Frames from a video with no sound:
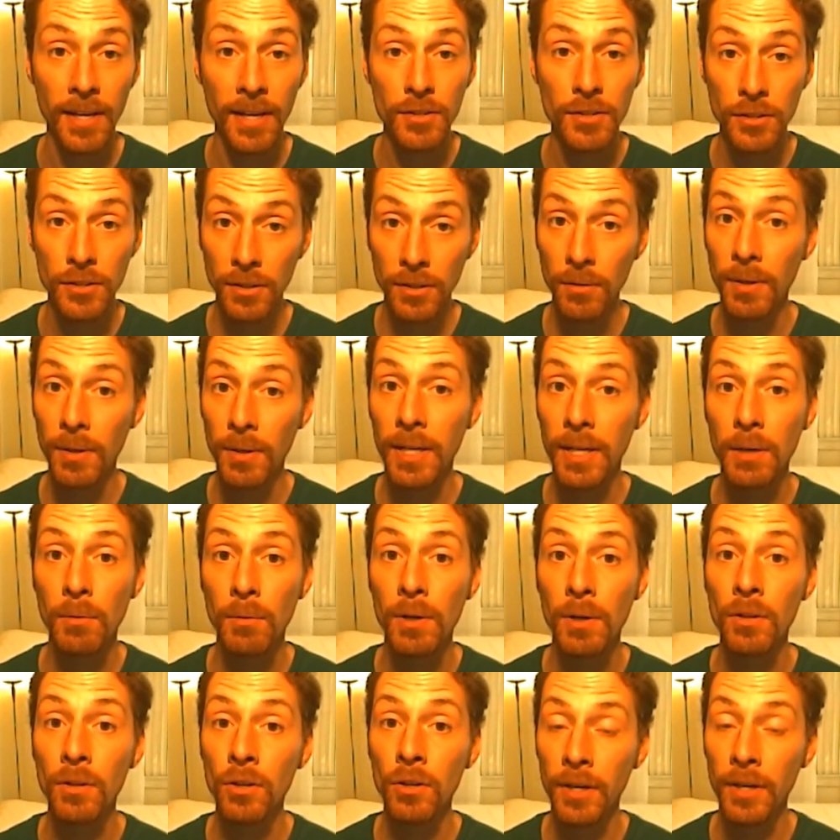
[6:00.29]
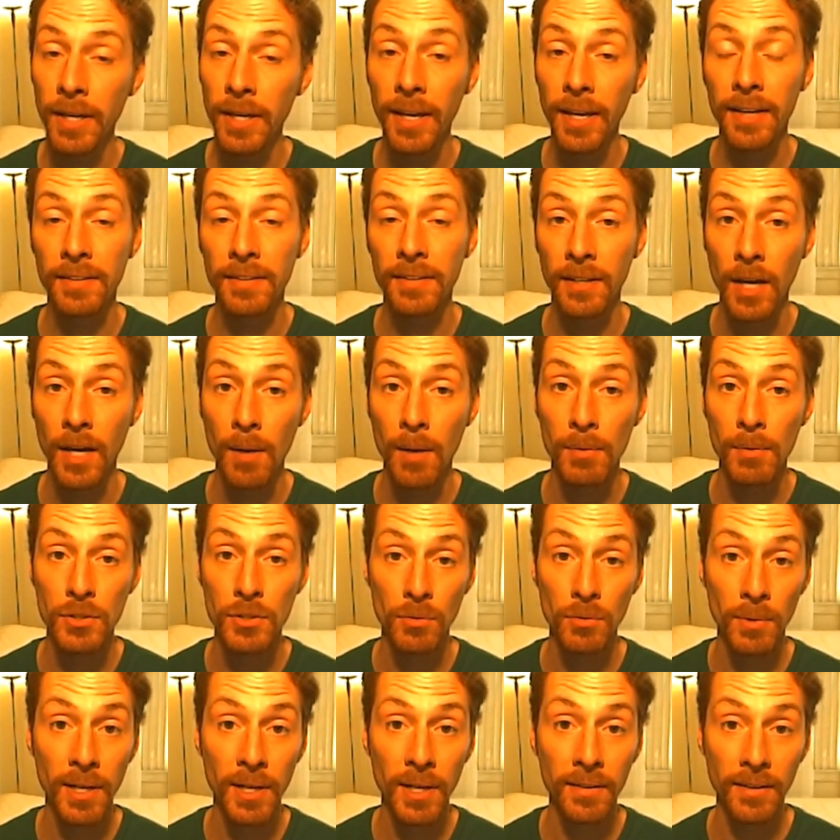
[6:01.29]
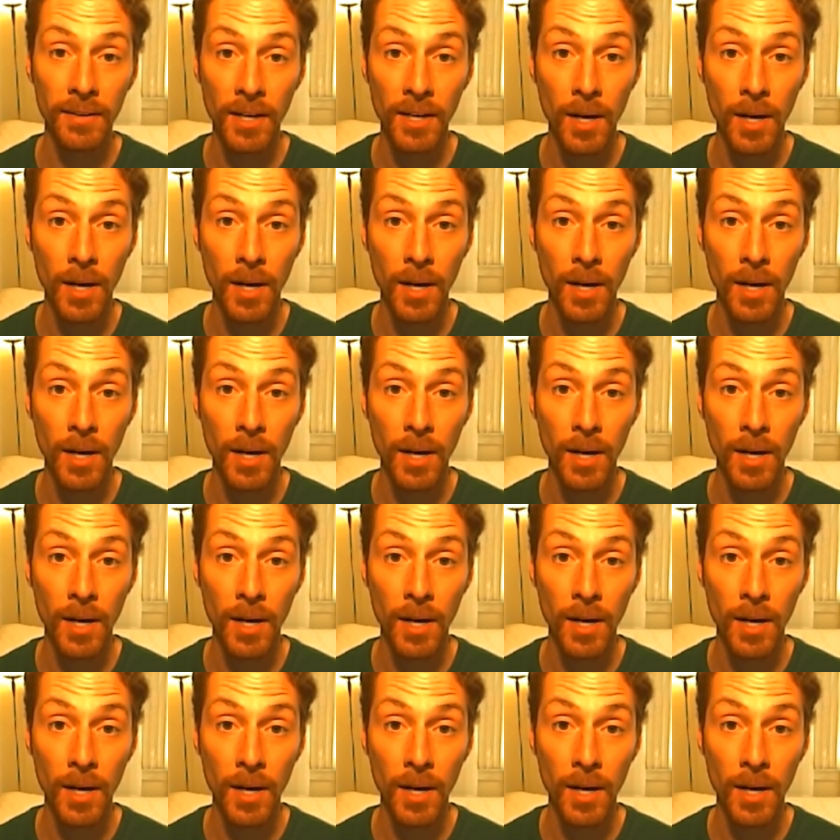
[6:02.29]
and two, anyone looking at the comments or reading the